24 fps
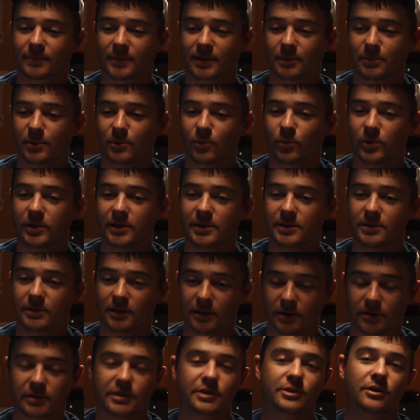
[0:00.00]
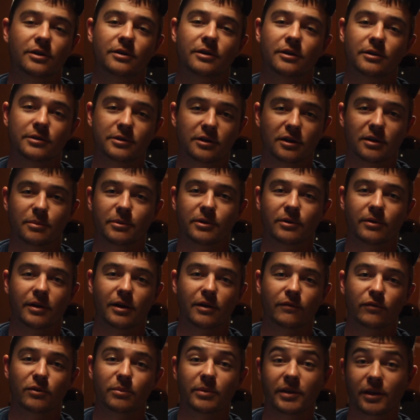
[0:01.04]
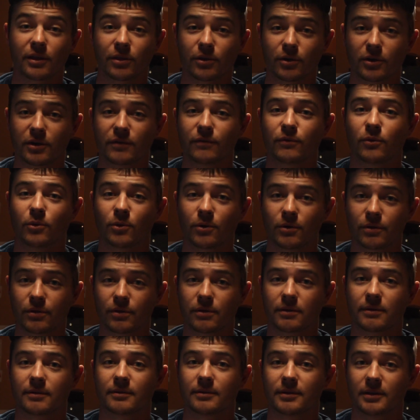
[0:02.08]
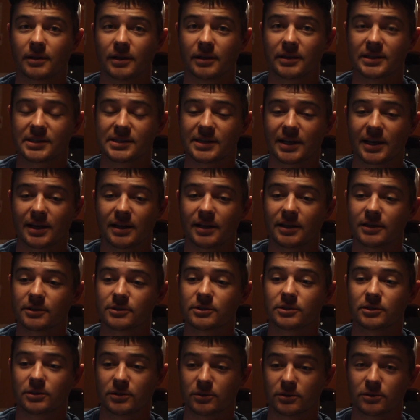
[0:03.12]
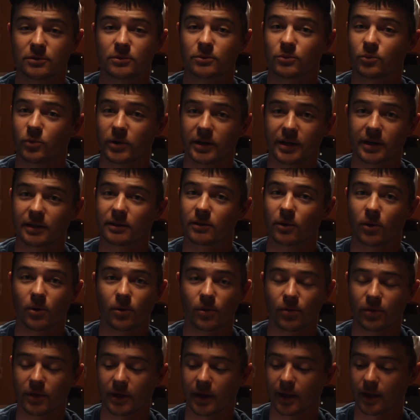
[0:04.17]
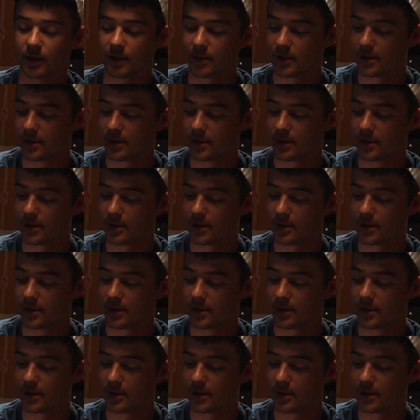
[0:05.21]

I mean, we literally turned our tournament around from being 34th in the standings to winning the whole thing.